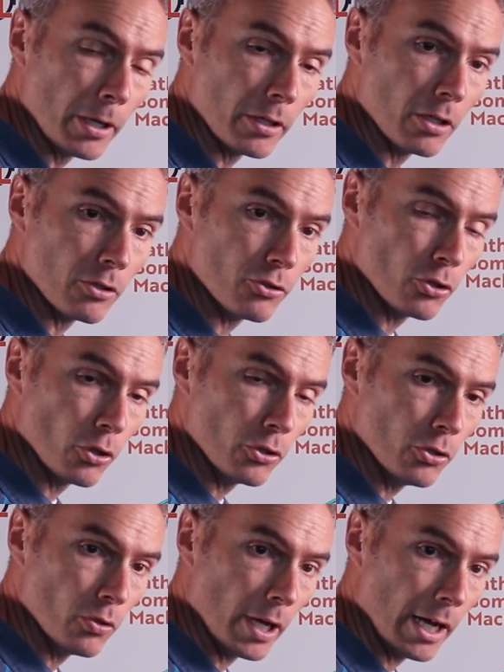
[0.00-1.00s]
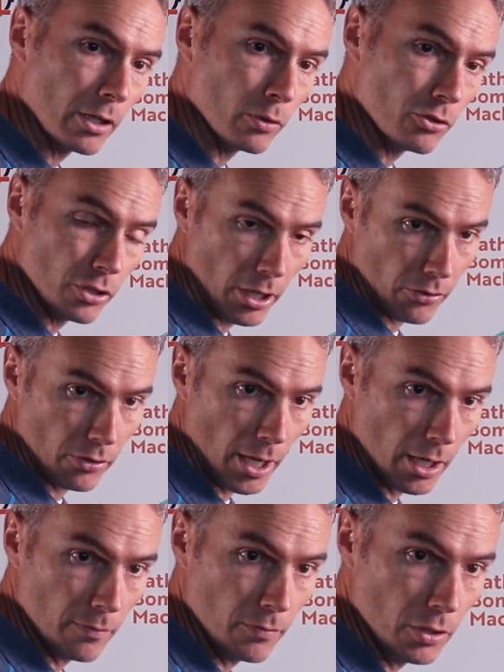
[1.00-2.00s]
I'm going to show you how to adjust
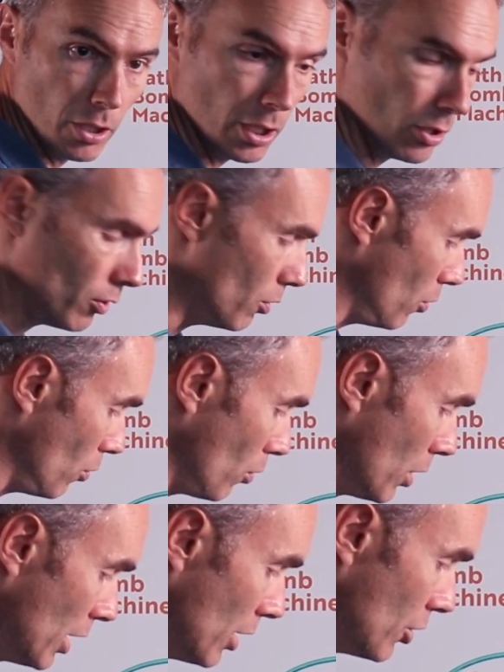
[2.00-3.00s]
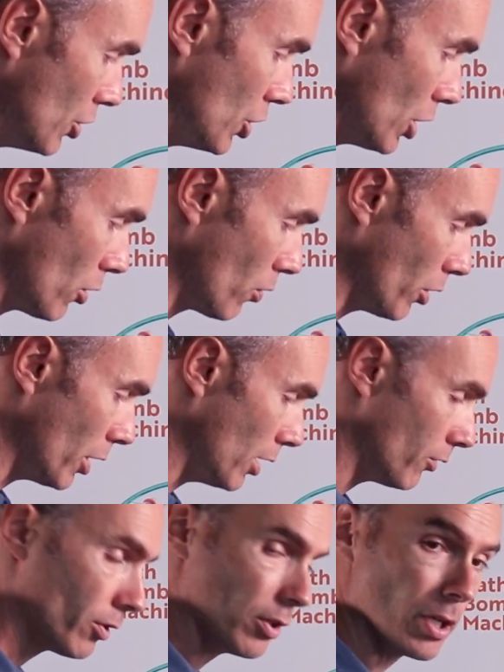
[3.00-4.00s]
that if you need to. Generally
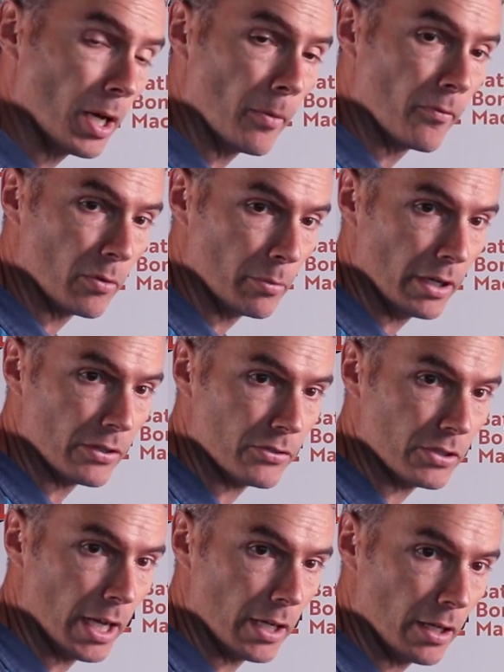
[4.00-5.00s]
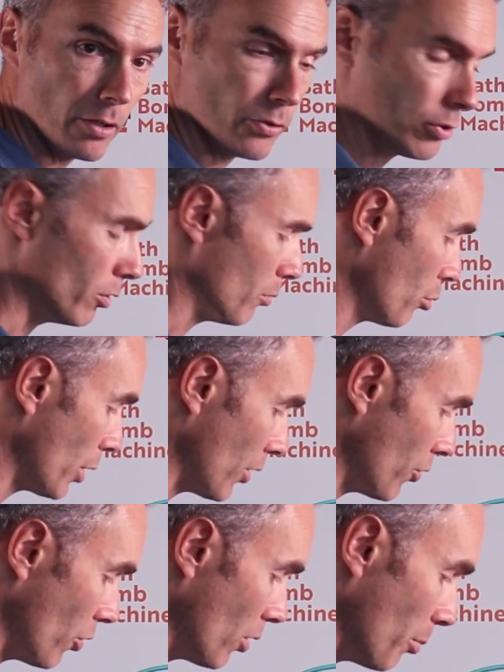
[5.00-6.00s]
it's going to come from us set at a certain
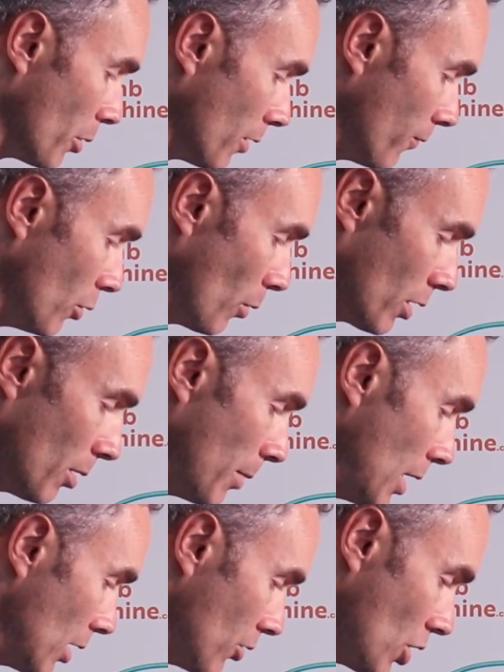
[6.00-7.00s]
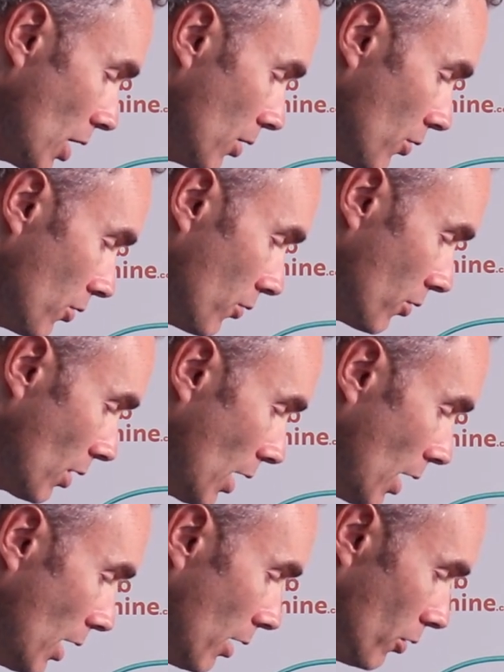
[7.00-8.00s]
pressure, but if you want to make changes,
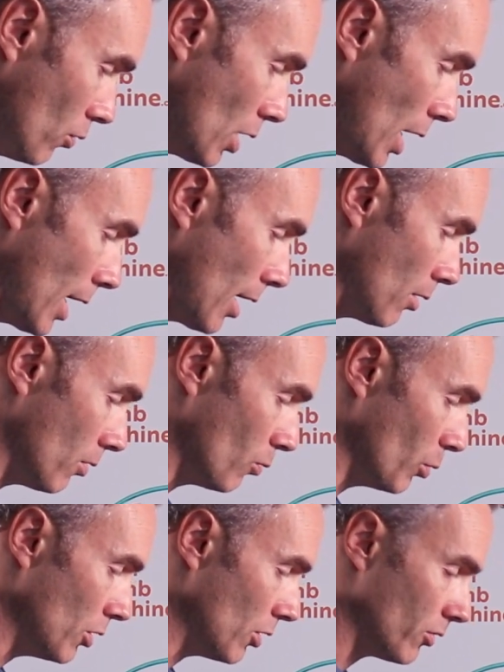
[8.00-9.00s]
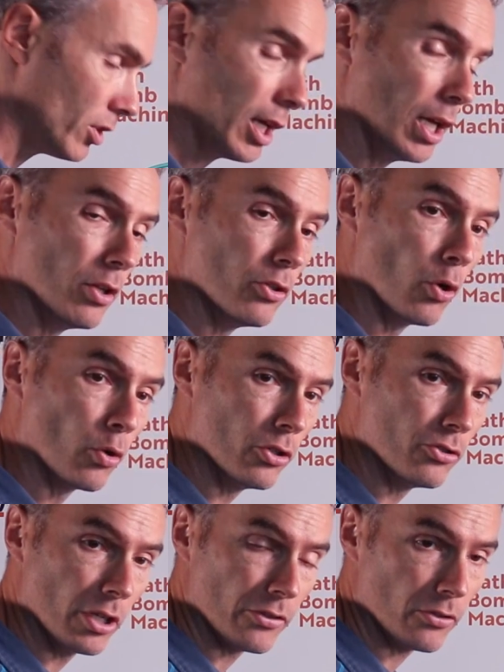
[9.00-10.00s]
you can. We just say don't
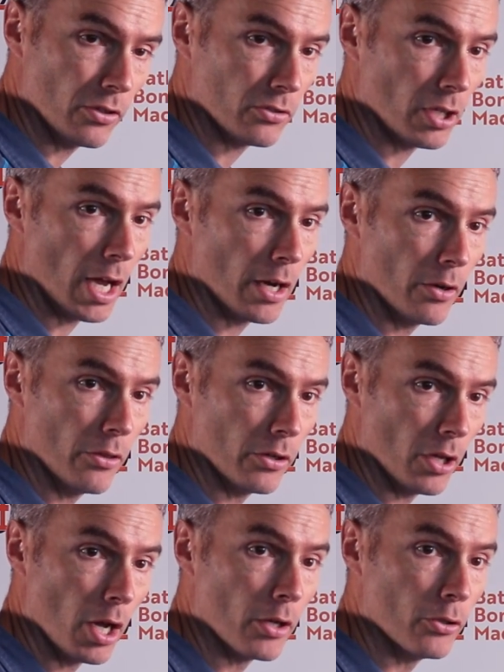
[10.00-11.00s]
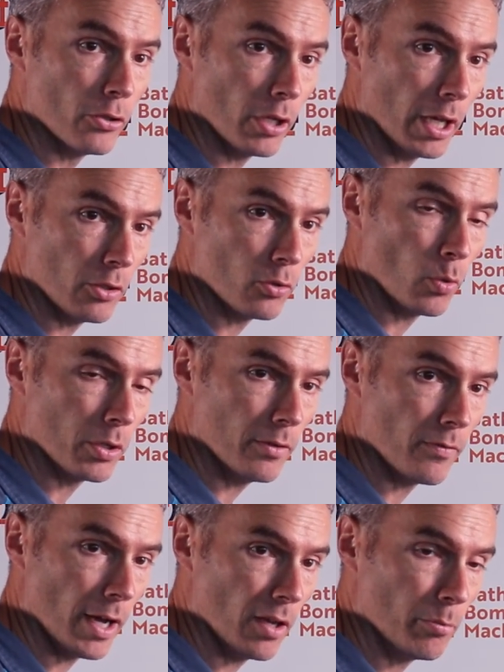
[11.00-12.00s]
adjust this higher than
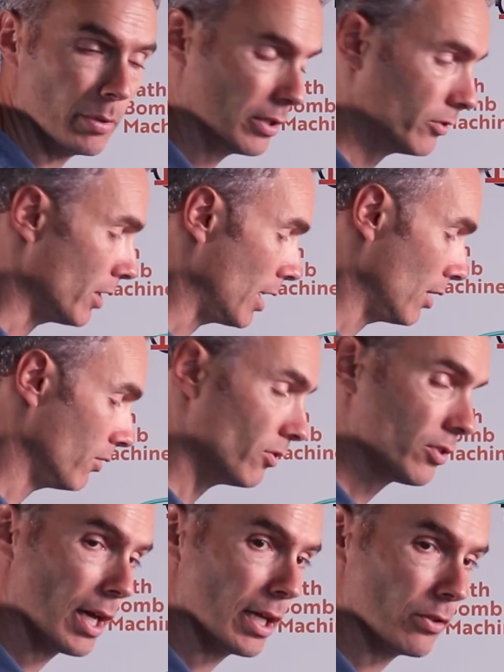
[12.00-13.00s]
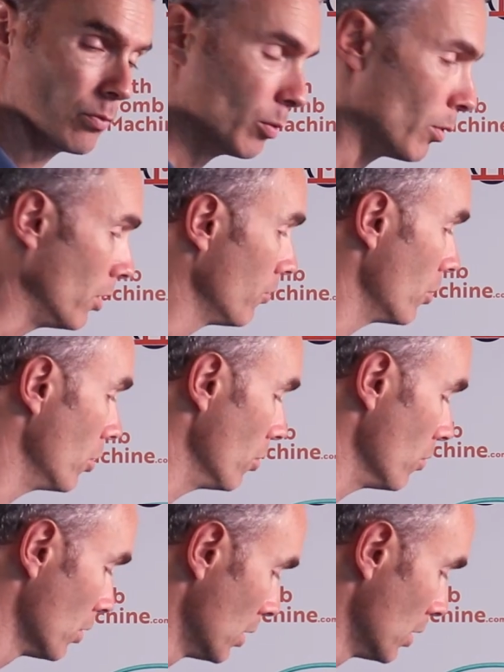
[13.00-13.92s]
125 psi. That's as high as we want it to go.